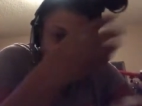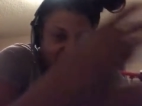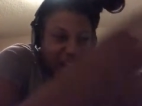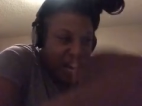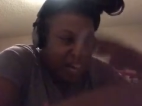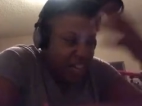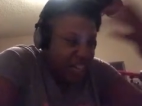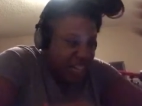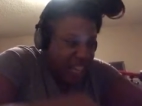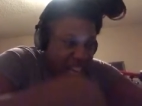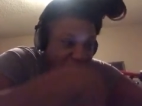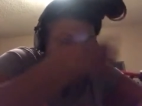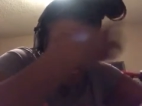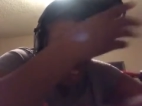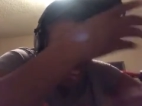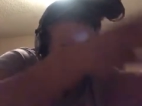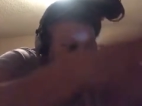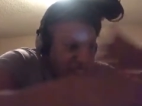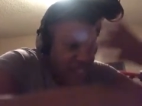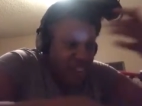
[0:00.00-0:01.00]
I done gave
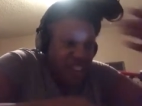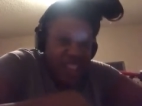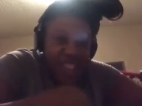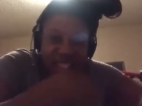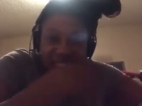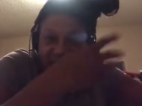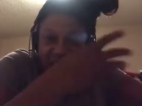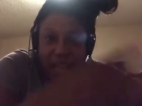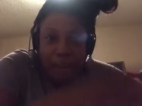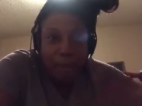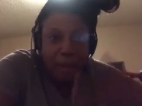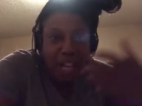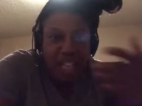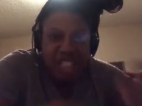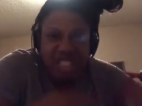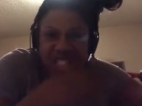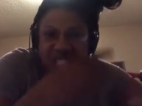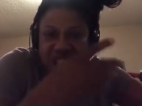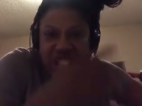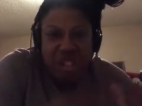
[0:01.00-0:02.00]
you everything in my
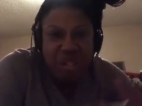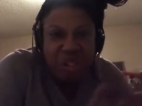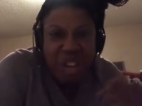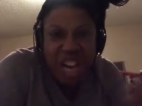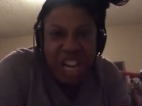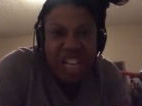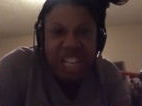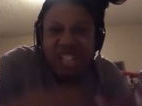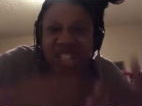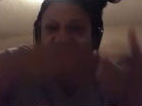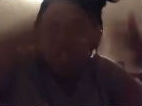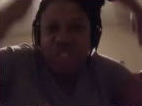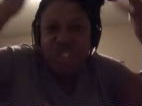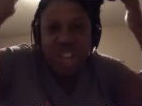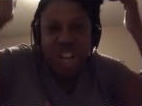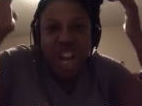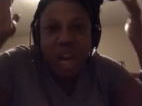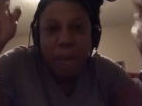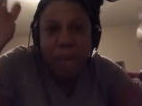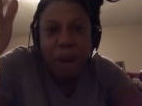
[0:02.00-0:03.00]
stomach. I done told
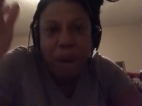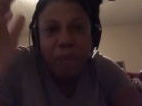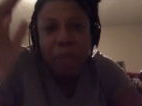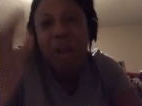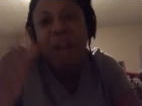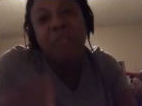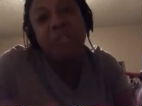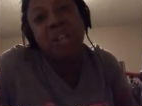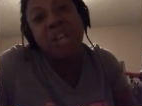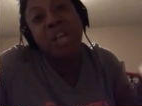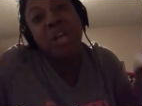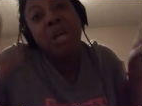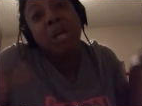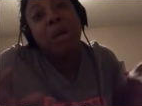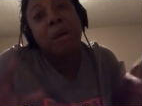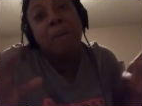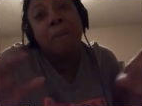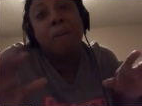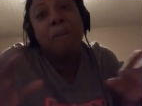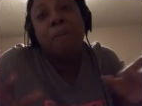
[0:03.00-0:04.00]
you all my products.
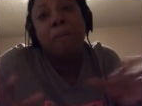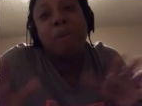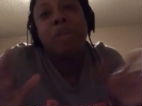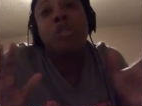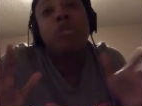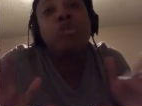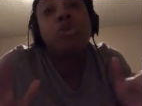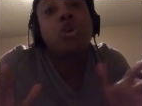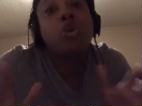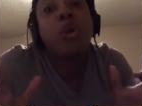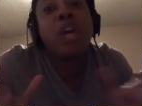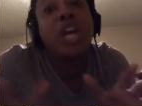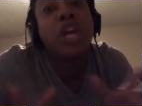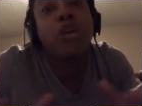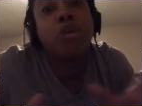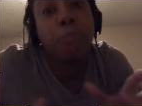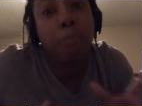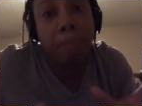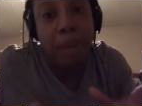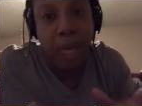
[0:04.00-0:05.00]
But do you
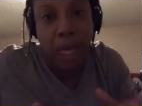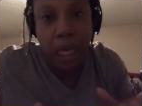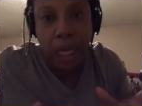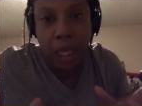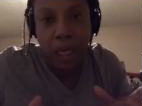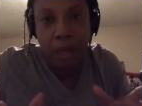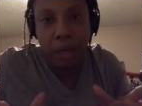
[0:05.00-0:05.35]
hear me?